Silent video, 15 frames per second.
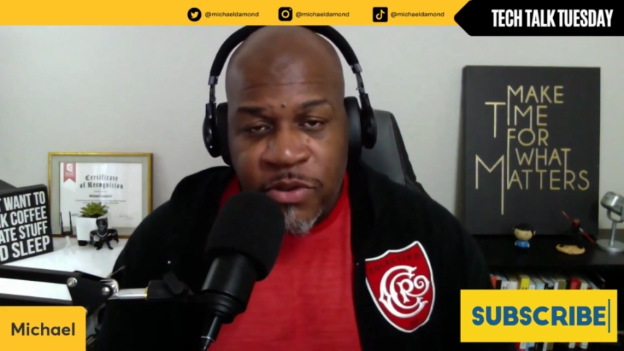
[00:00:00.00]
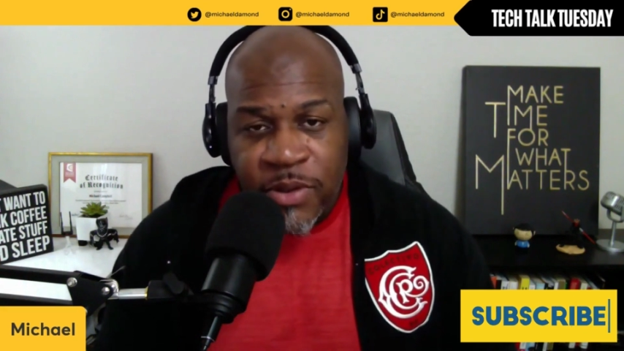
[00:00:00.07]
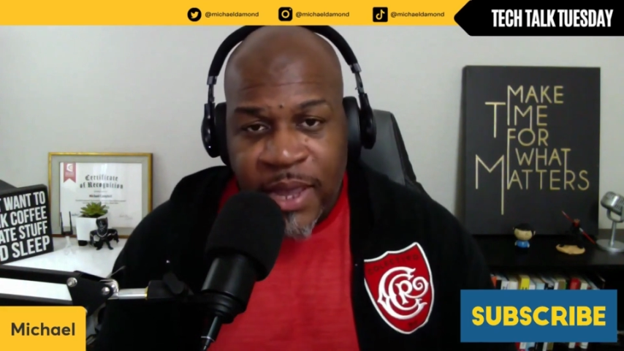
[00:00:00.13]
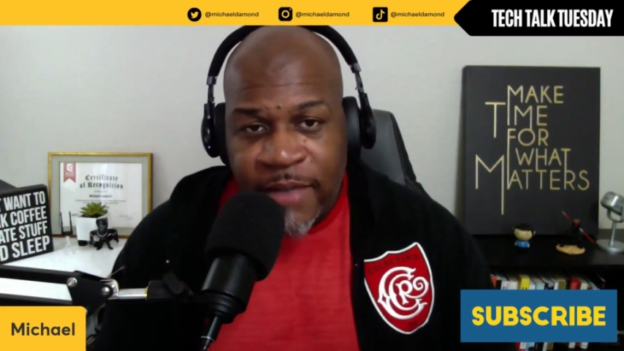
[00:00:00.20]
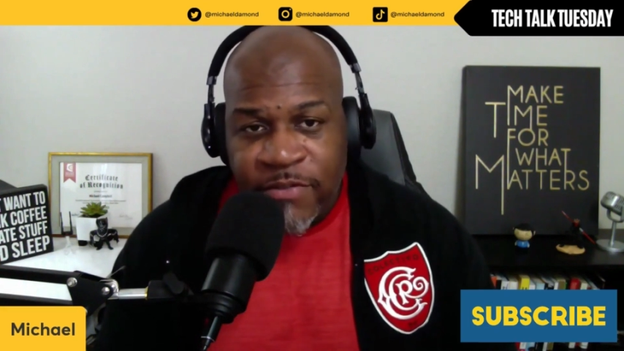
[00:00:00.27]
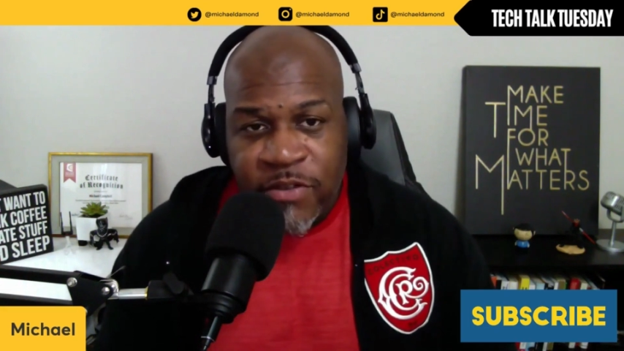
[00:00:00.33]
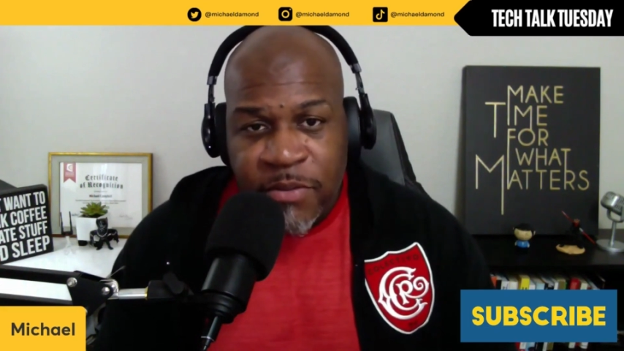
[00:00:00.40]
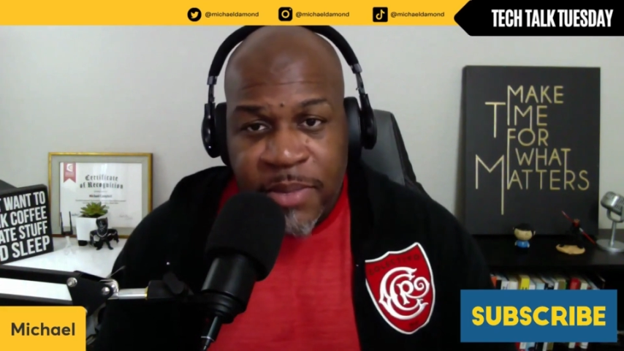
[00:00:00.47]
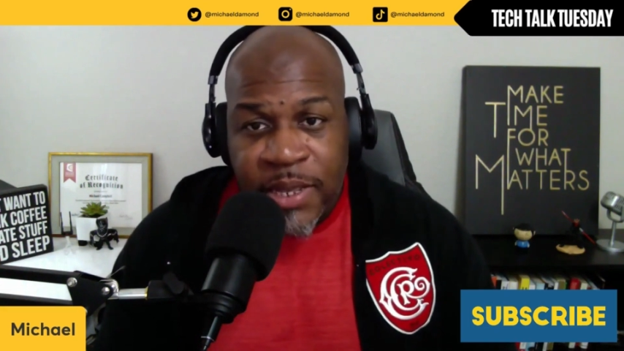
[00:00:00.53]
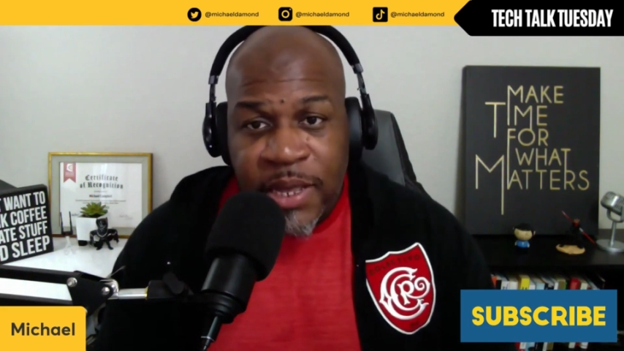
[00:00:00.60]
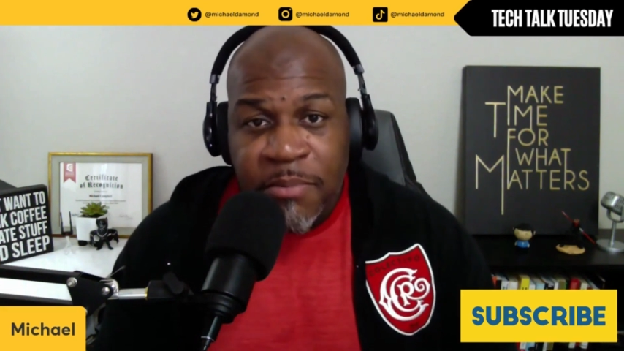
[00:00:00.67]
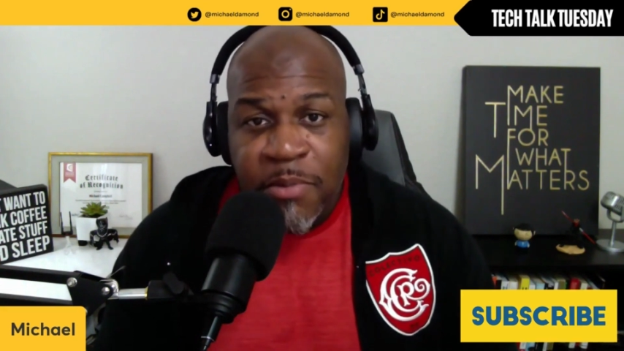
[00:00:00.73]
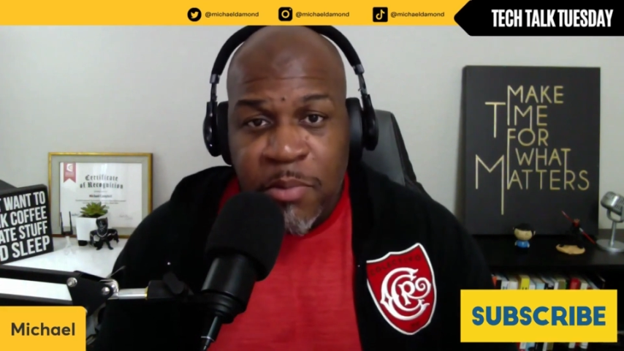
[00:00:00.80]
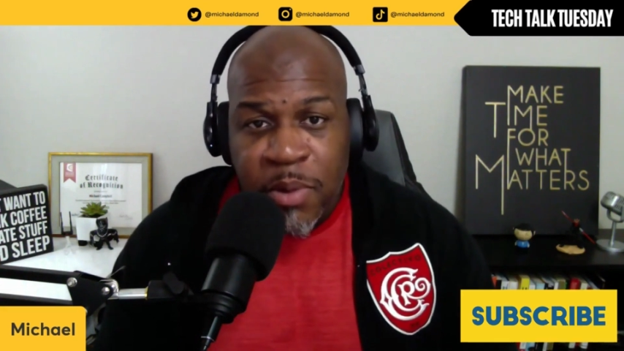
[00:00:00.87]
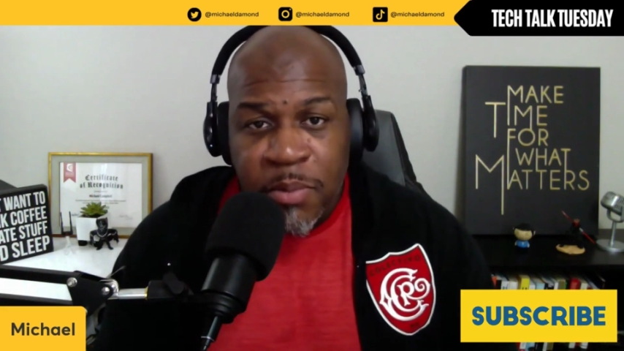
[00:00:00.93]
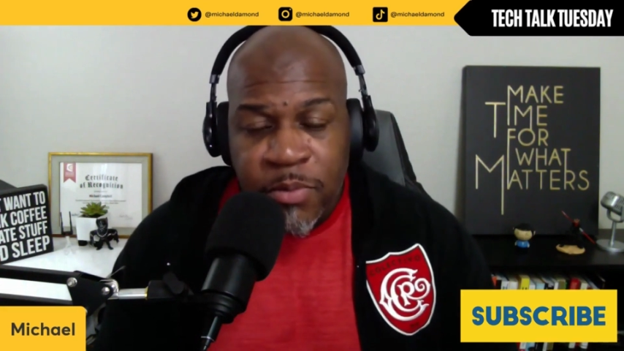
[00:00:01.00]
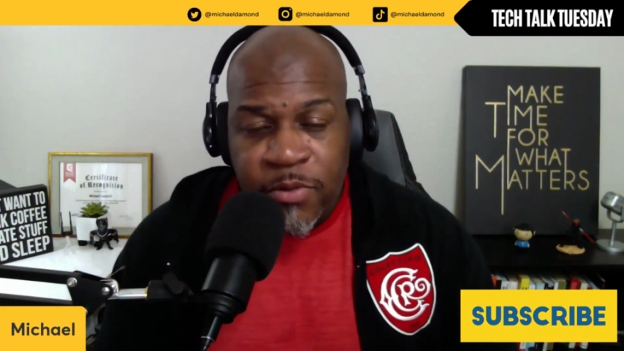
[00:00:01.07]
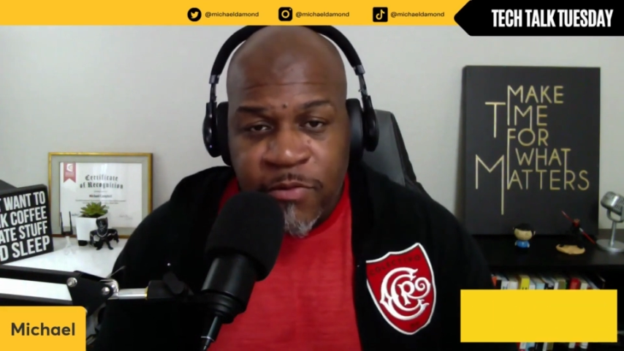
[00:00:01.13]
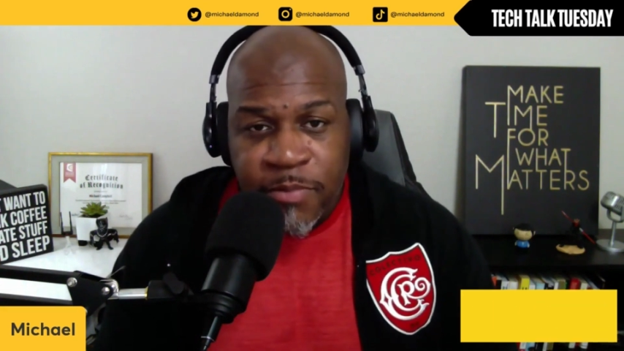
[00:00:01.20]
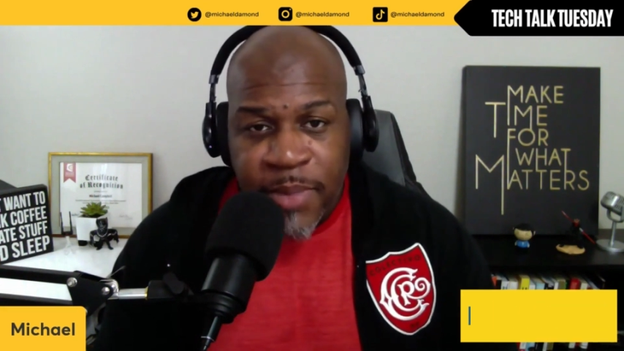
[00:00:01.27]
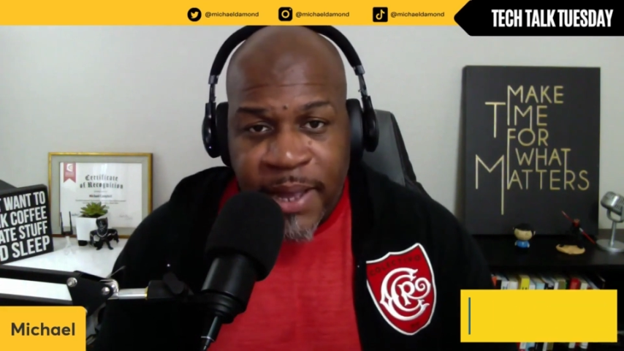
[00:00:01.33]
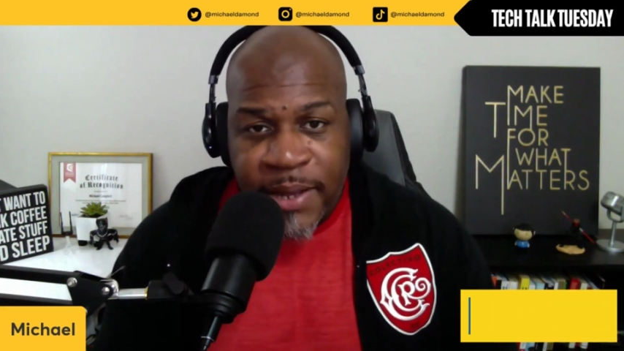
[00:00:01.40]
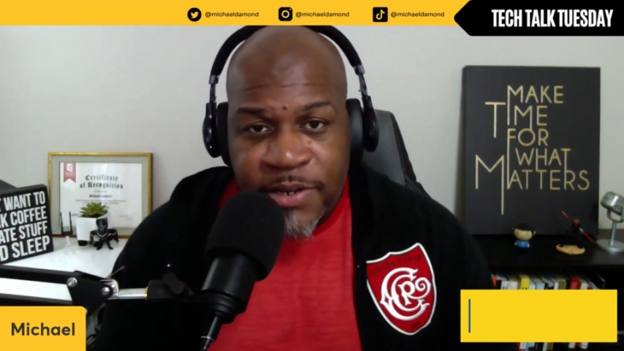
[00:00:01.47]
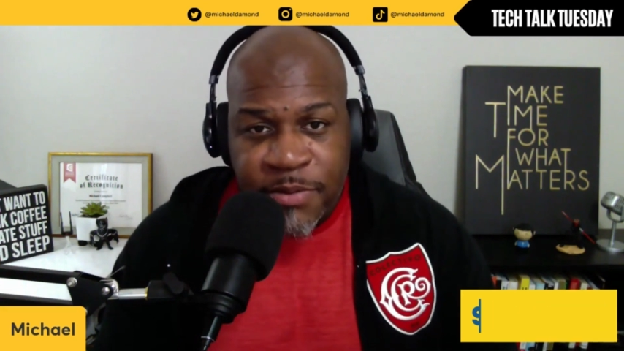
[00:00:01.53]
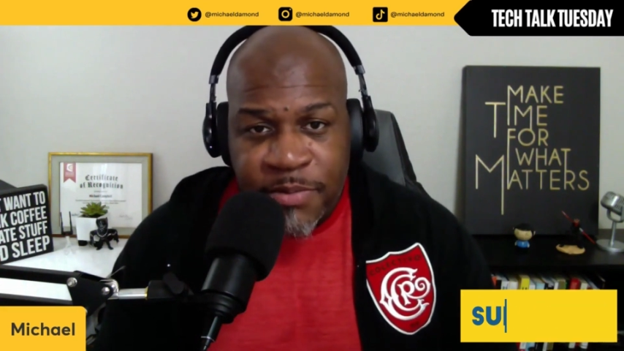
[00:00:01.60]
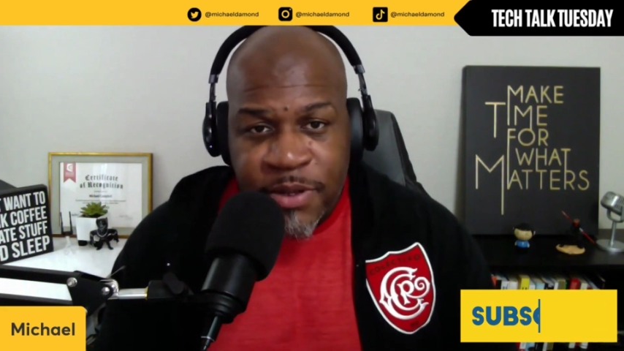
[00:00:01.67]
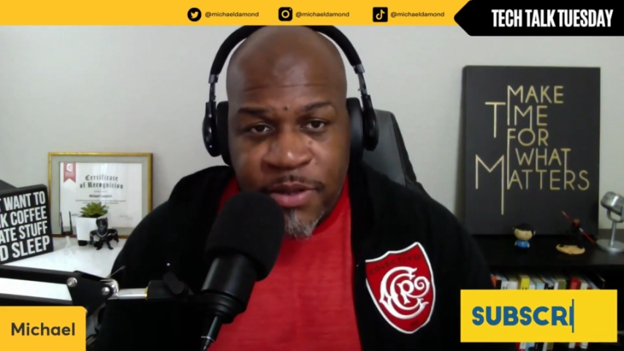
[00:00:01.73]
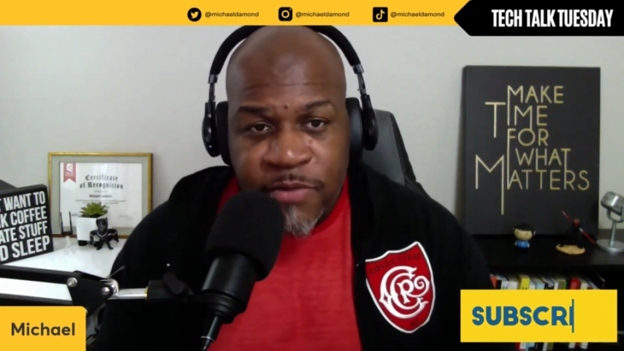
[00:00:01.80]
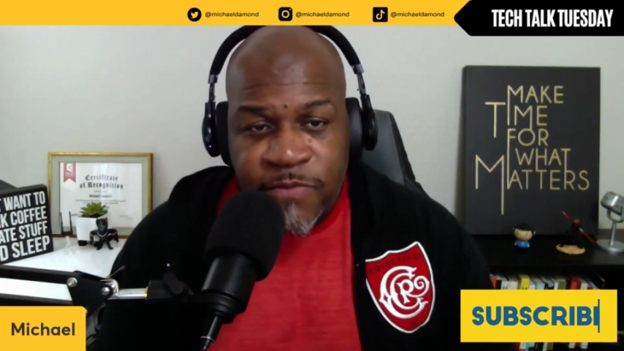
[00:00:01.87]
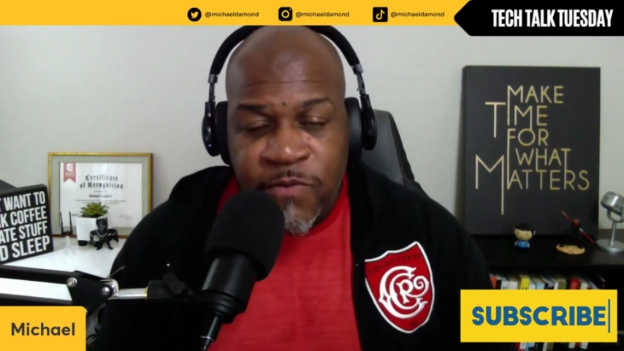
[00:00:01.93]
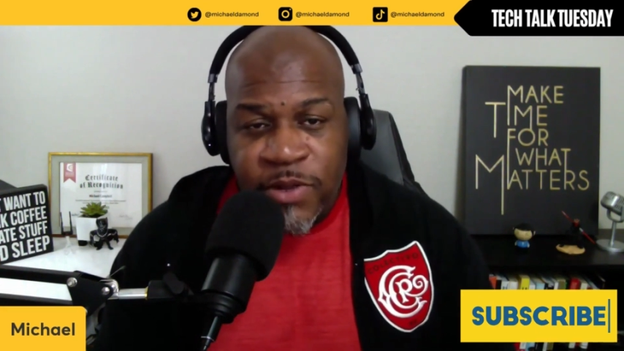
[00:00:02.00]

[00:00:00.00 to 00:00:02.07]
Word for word: So you have to become a member of Bond to Build